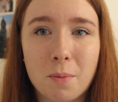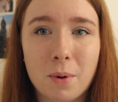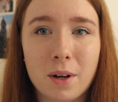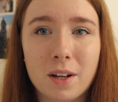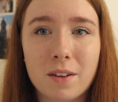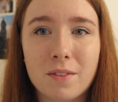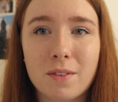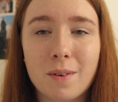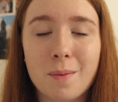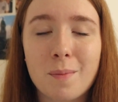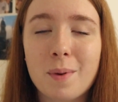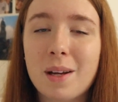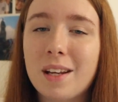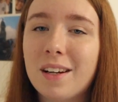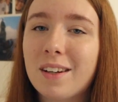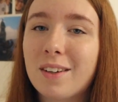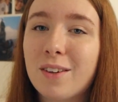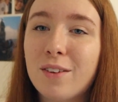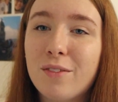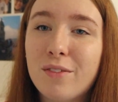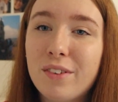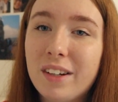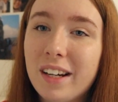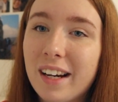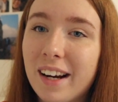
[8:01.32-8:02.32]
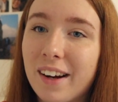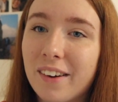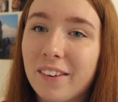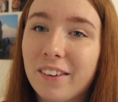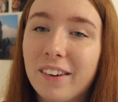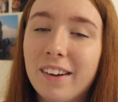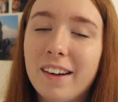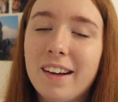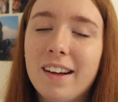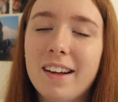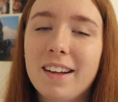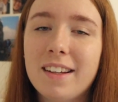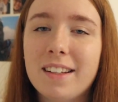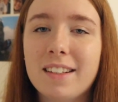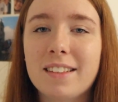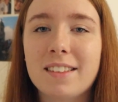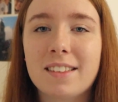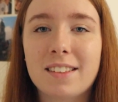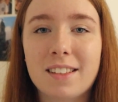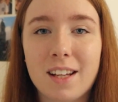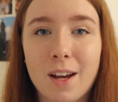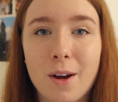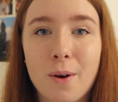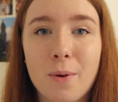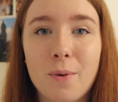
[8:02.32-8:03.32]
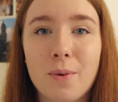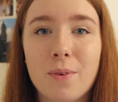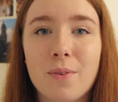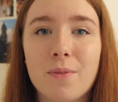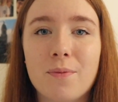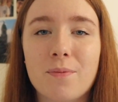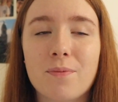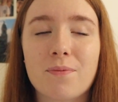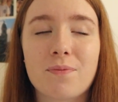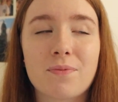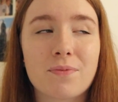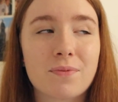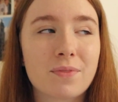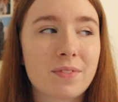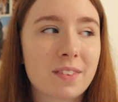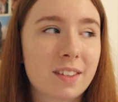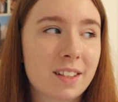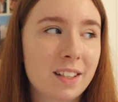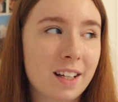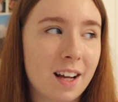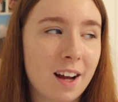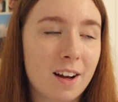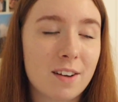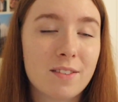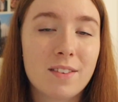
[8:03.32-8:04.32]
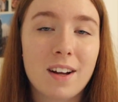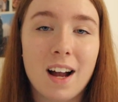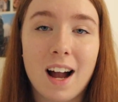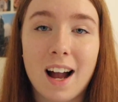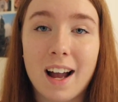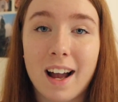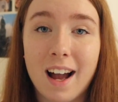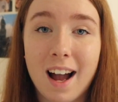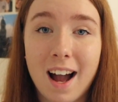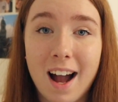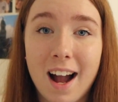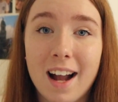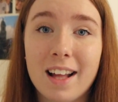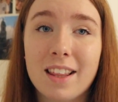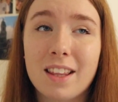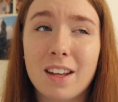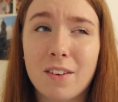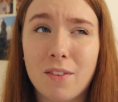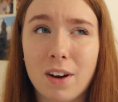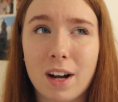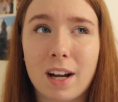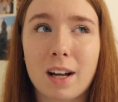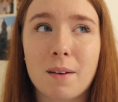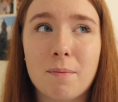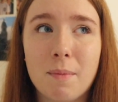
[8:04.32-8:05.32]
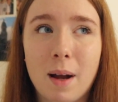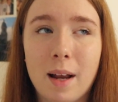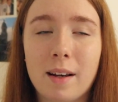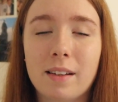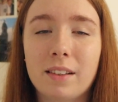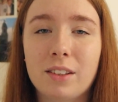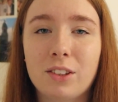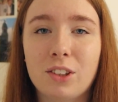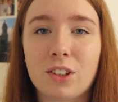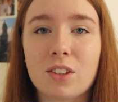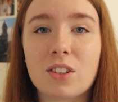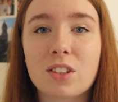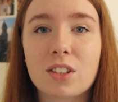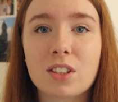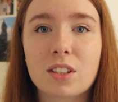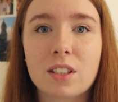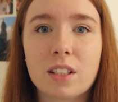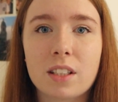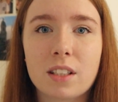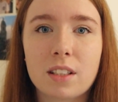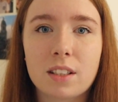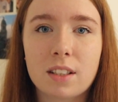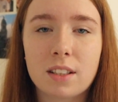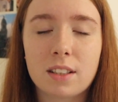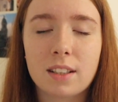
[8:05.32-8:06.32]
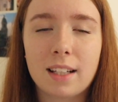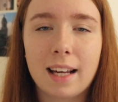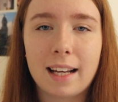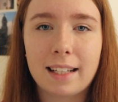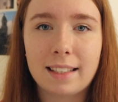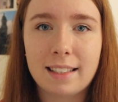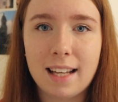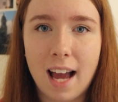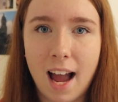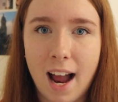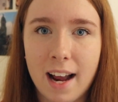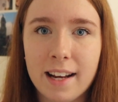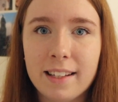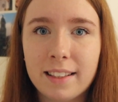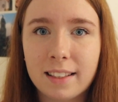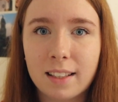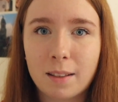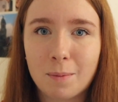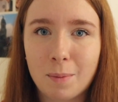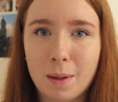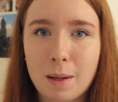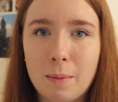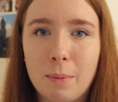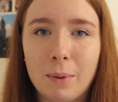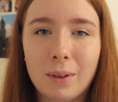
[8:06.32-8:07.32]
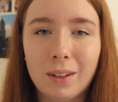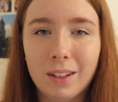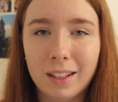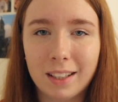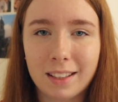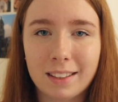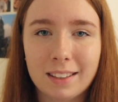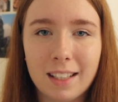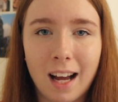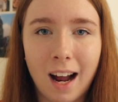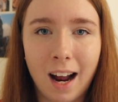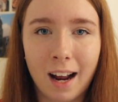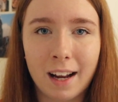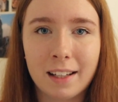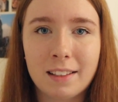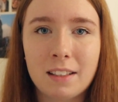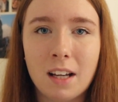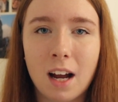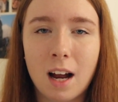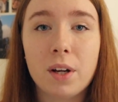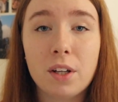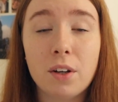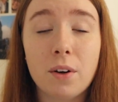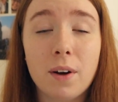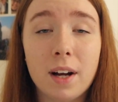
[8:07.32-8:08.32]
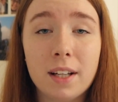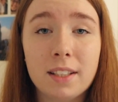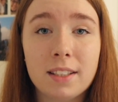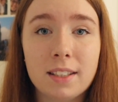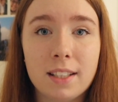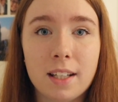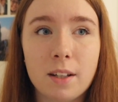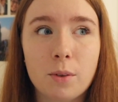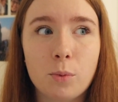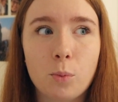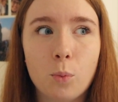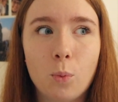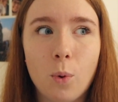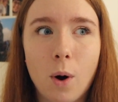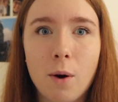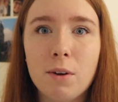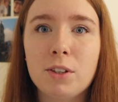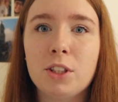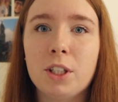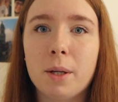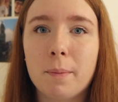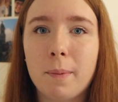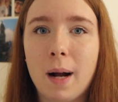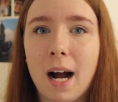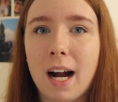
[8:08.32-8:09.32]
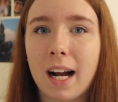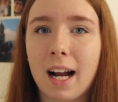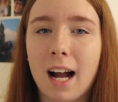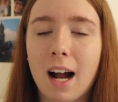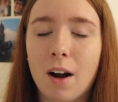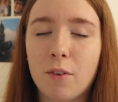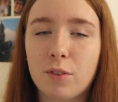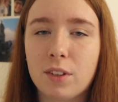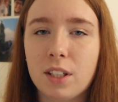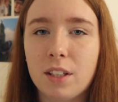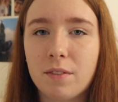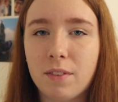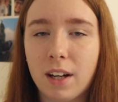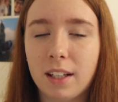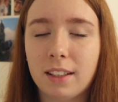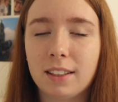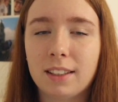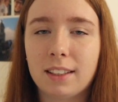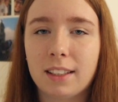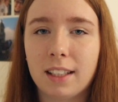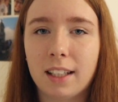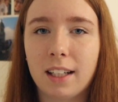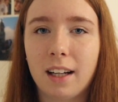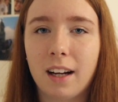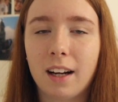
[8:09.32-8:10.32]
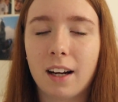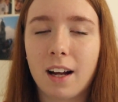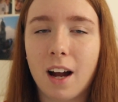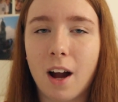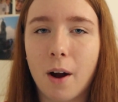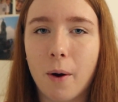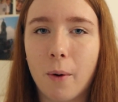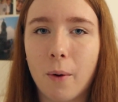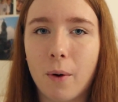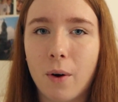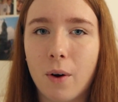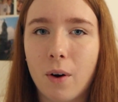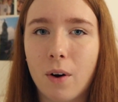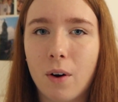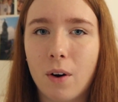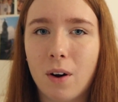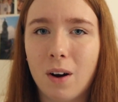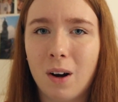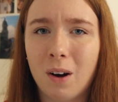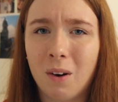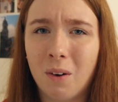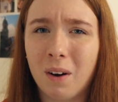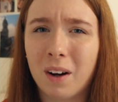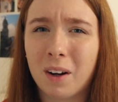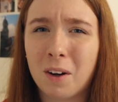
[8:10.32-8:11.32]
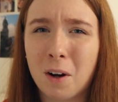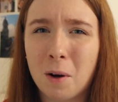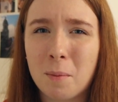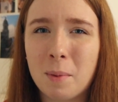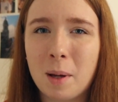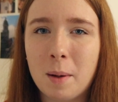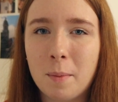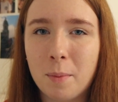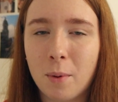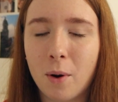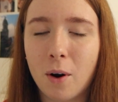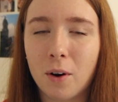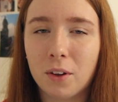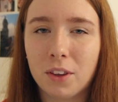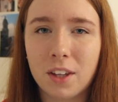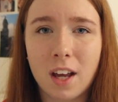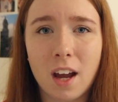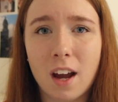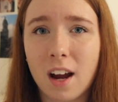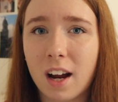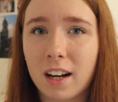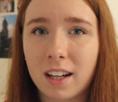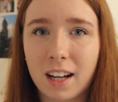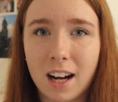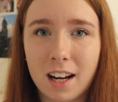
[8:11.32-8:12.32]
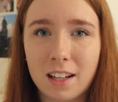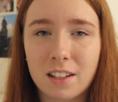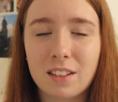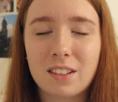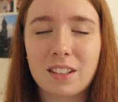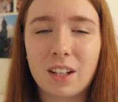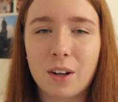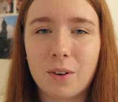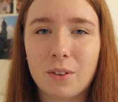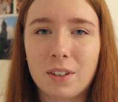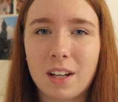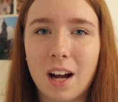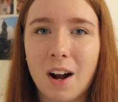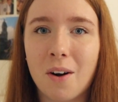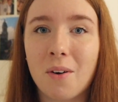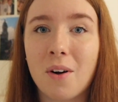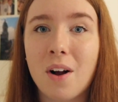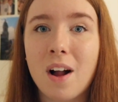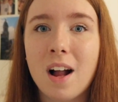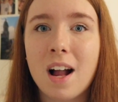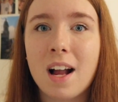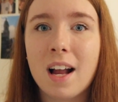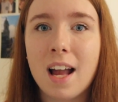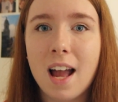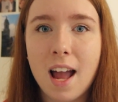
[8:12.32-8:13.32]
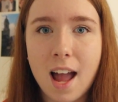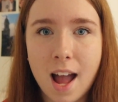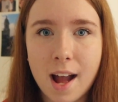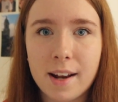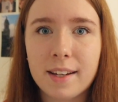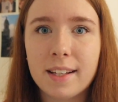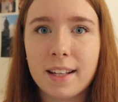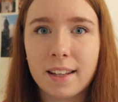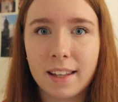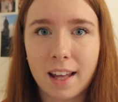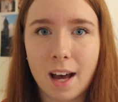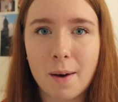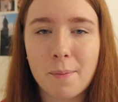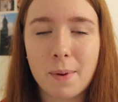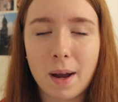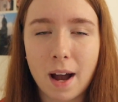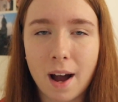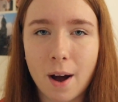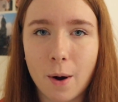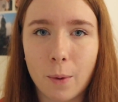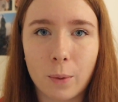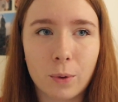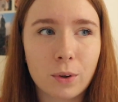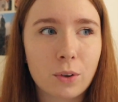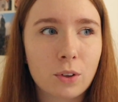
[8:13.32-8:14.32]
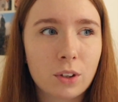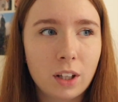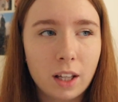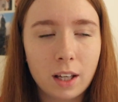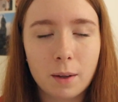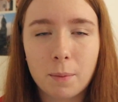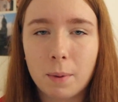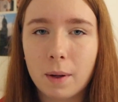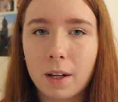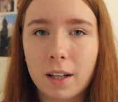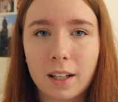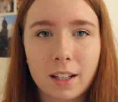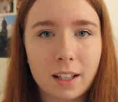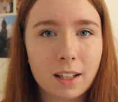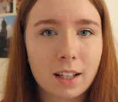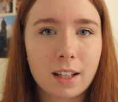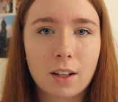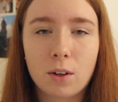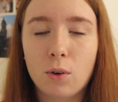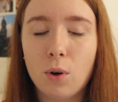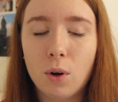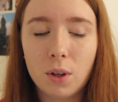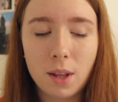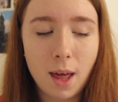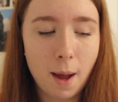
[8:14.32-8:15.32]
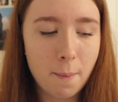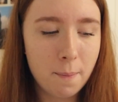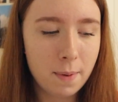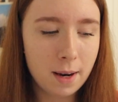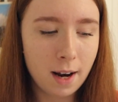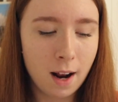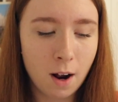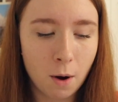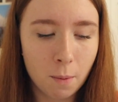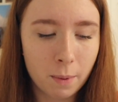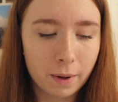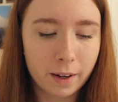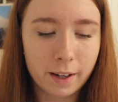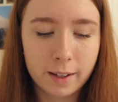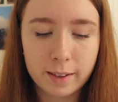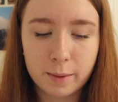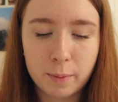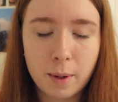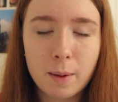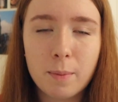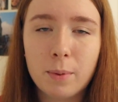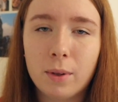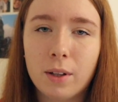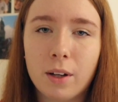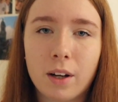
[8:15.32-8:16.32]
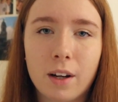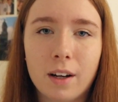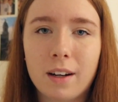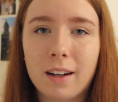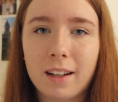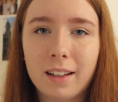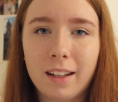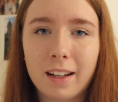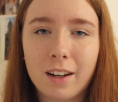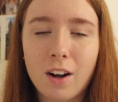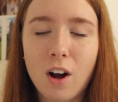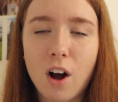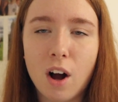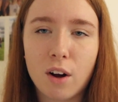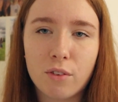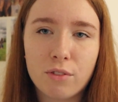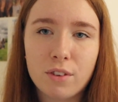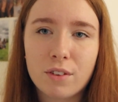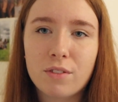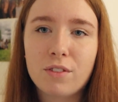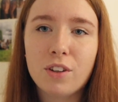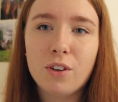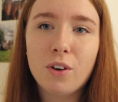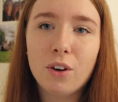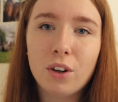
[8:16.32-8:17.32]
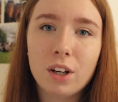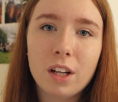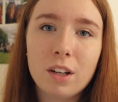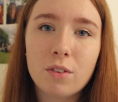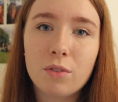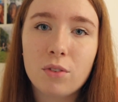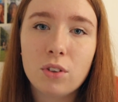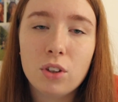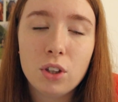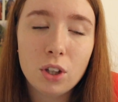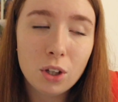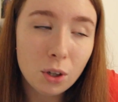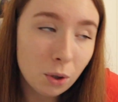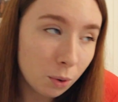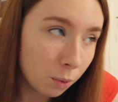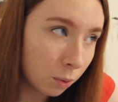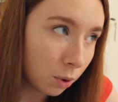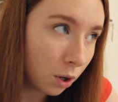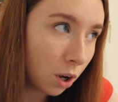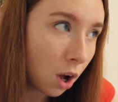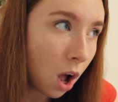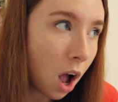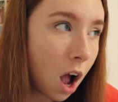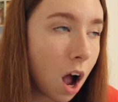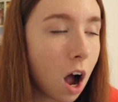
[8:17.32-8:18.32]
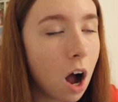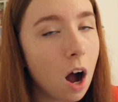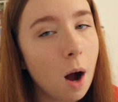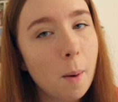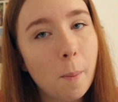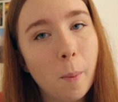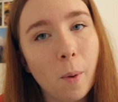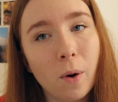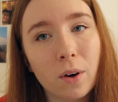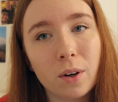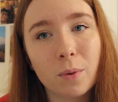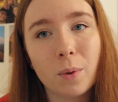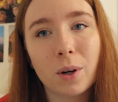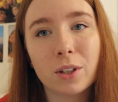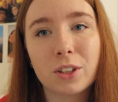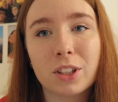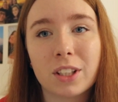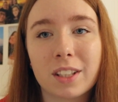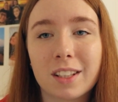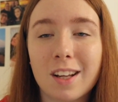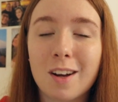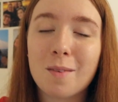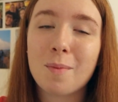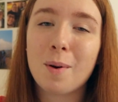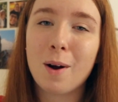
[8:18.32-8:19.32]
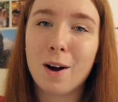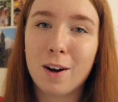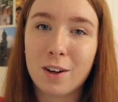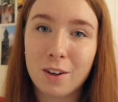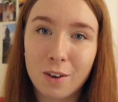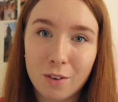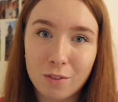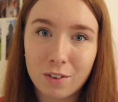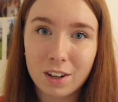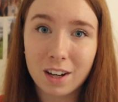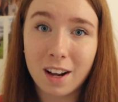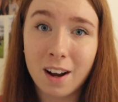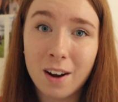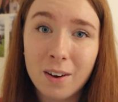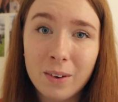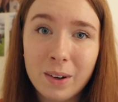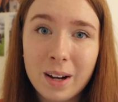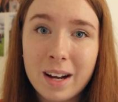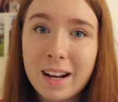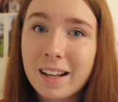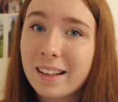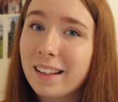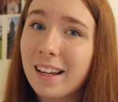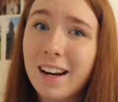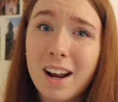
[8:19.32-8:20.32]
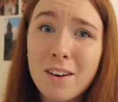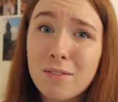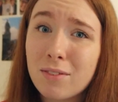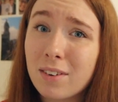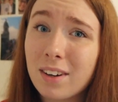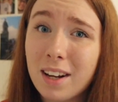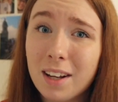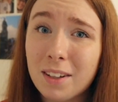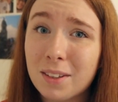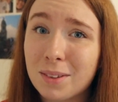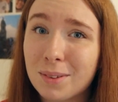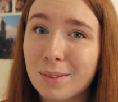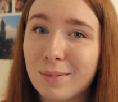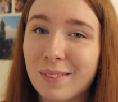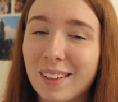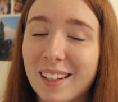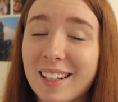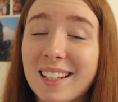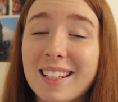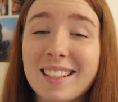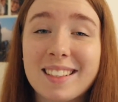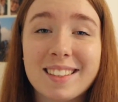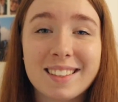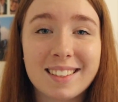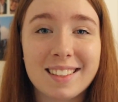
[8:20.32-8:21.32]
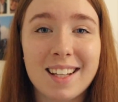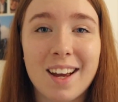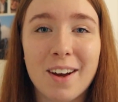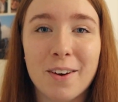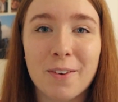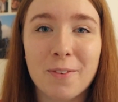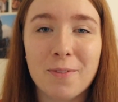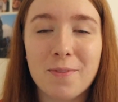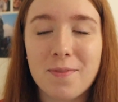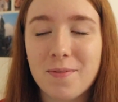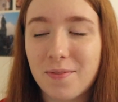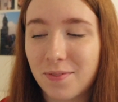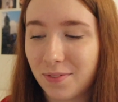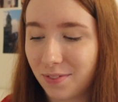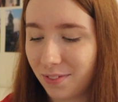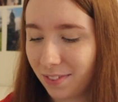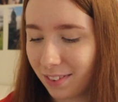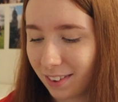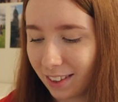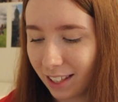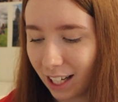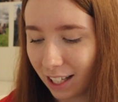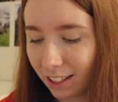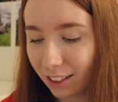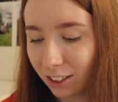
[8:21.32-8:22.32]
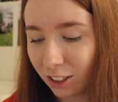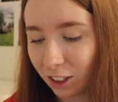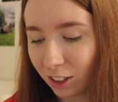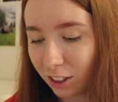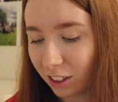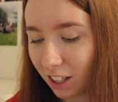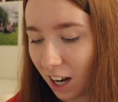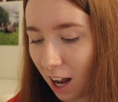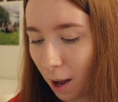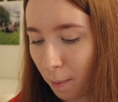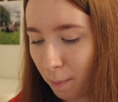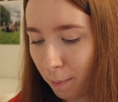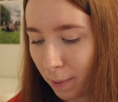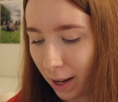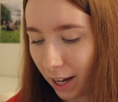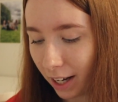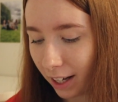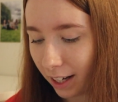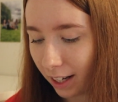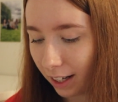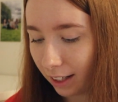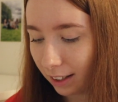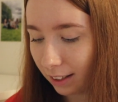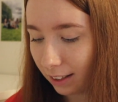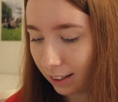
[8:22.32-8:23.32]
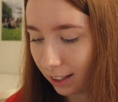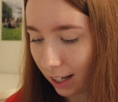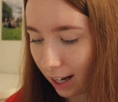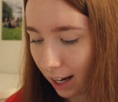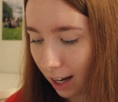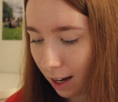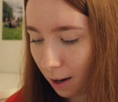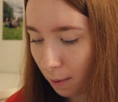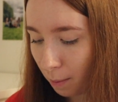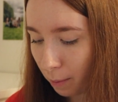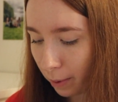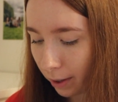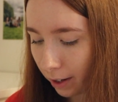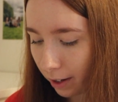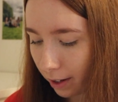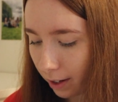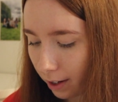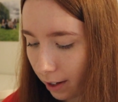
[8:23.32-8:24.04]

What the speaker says: point of it being a good video. So yeah, I highly recommend just enticing people the entire time. When you're editing, watch it back after you've edited it and go, oh, I got a bit bored there, I kind of zoned out. Edit that bit out, cut that bit out, because people are going to click off. If you are bored of watching that part of your video, then everyone else will be. So that's just a big tip.